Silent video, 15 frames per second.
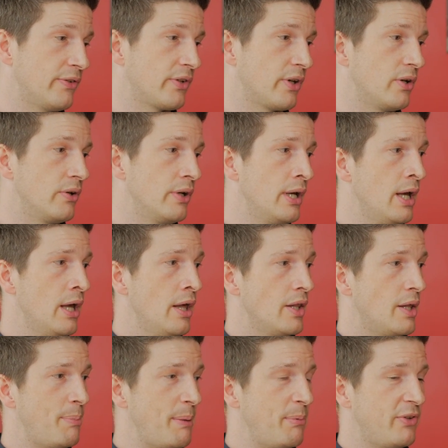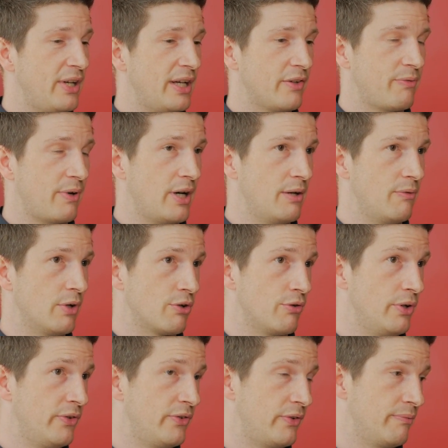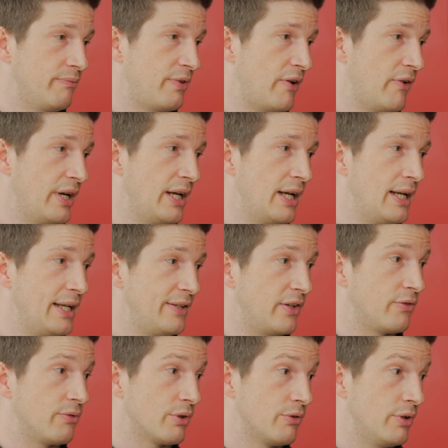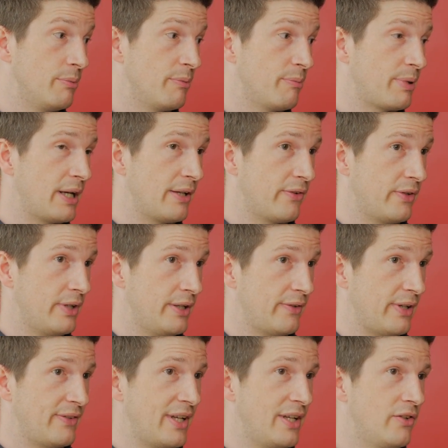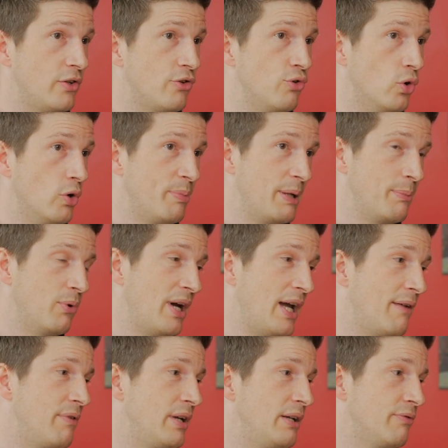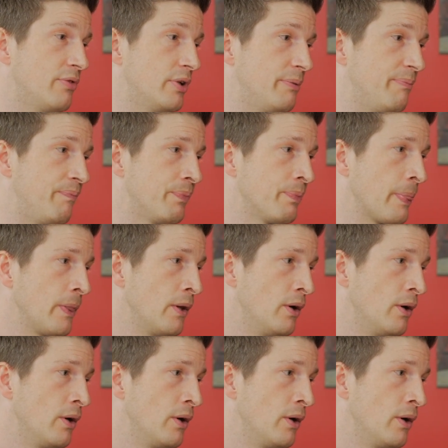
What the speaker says: So the BBC has very elitist recruitment practices. They tend to draw people heavily from